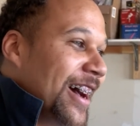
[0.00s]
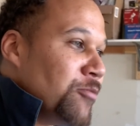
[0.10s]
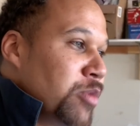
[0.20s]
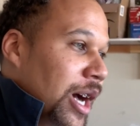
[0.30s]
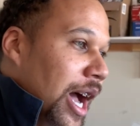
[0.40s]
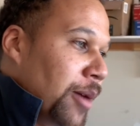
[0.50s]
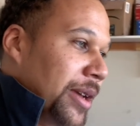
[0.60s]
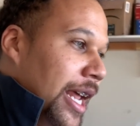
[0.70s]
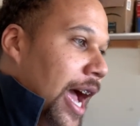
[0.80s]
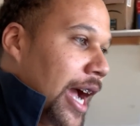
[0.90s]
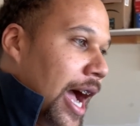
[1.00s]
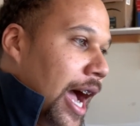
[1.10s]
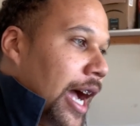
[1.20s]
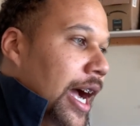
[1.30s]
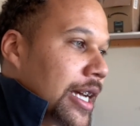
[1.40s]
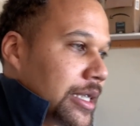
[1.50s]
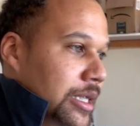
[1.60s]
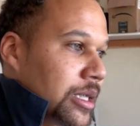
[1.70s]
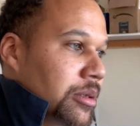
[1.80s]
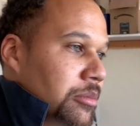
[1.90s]
But, I mean, I got I got
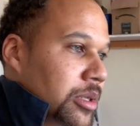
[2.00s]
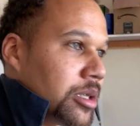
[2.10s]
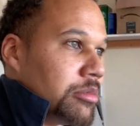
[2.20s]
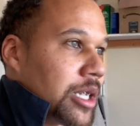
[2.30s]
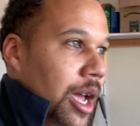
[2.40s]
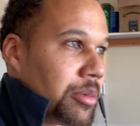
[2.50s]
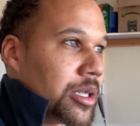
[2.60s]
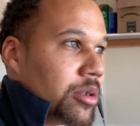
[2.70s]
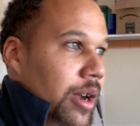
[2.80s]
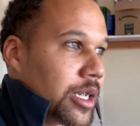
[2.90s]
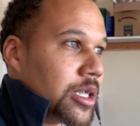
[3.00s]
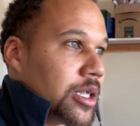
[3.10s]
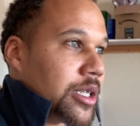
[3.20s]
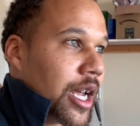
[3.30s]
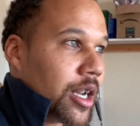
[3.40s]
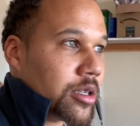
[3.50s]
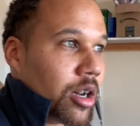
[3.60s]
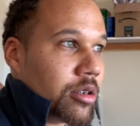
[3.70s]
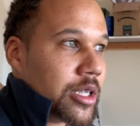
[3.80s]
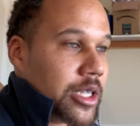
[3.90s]
some, some type of direction. Shout out to
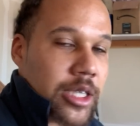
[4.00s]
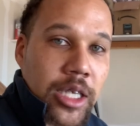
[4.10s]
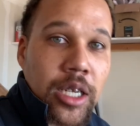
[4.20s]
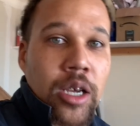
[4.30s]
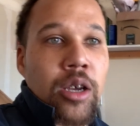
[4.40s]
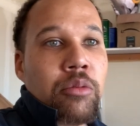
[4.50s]
O T G.